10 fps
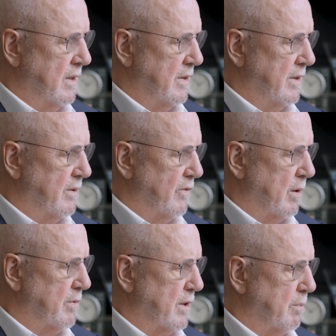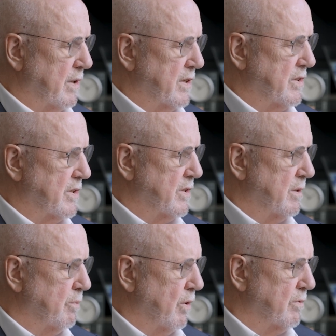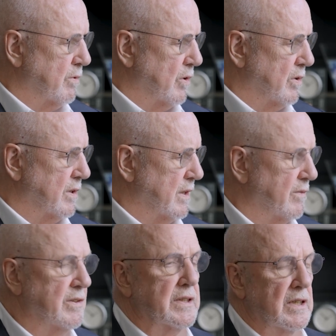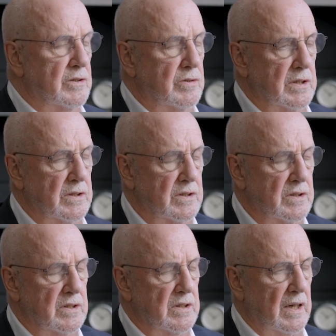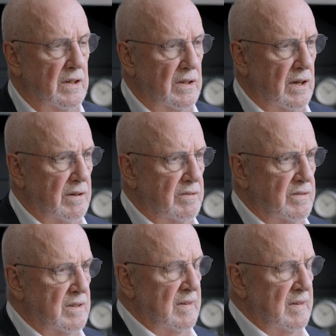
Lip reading: the environment that plays such an important role in every country's daily life.